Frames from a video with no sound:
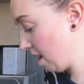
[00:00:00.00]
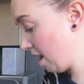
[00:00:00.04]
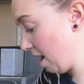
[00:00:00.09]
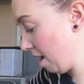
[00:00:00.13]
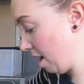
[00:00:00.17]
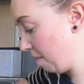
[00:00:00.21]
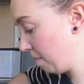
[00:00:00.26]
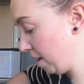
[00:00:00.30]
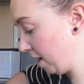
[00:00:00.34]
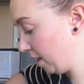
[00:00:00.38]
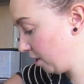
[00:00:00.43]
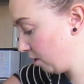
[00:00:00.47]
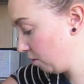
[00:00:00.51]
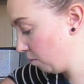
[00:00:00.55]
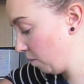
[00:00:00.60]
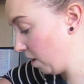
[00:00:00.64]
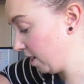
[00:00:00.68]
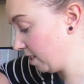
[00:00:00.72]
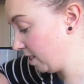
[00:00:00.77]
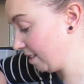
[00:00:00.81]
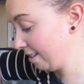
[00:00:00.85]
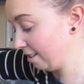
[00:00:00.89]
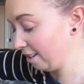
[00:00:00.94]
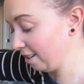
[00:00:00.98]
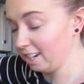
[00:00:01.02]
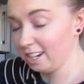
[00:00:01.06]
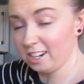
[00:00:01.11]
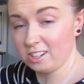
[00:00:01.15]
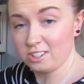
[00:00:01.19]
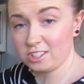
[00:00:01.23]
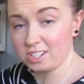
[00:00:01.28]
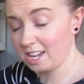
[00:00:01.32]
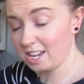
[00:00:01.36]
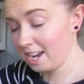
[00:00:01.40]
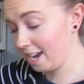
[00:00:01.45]
I may do what I said earlier
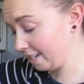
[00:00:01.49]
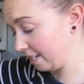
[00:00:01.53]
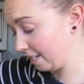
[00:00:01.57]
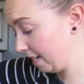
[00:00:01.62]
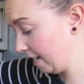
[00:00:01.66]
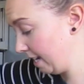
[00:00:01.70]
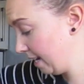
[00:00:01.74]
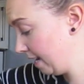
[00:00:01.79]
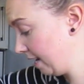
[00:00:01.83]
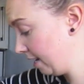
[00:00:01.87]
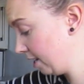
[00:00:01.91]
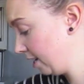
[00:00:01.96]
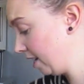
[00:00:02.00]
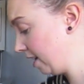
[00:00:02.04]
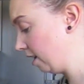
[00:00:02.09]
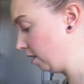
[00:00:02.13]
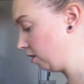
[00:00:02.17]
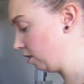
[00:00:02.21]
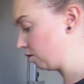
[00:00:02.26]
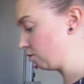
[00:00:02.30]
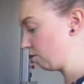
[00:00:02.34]
and just add a little